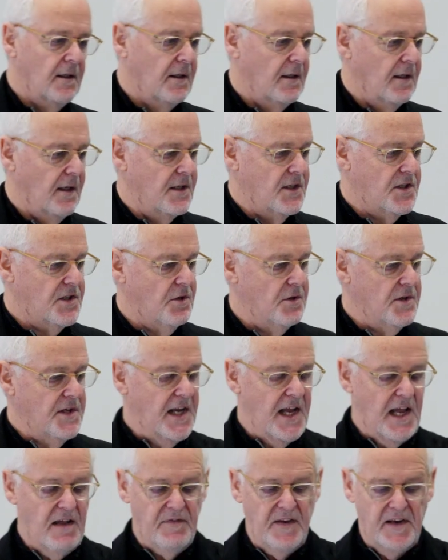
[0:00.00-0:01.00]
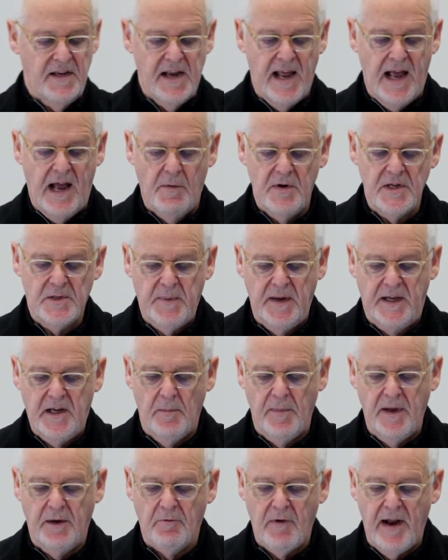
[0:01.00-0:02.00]
And so David now is
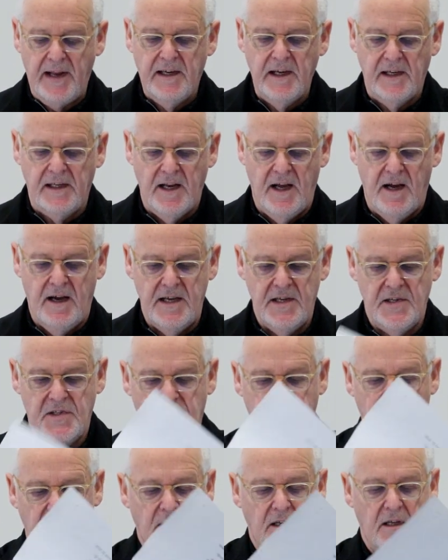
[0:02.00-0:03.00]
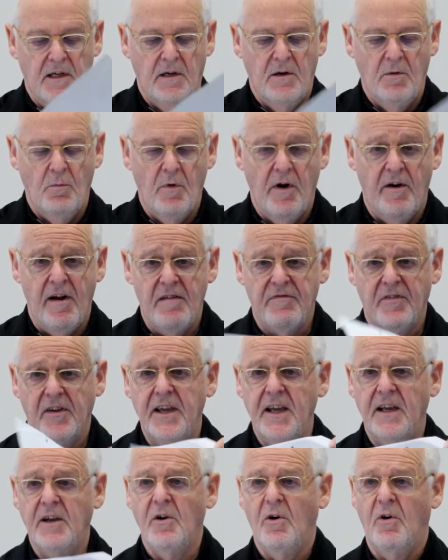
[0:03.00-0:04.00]
becoming recognized wherever
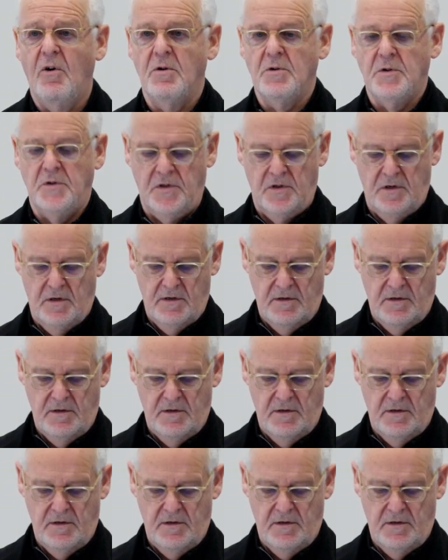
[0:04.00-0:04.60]
he goes.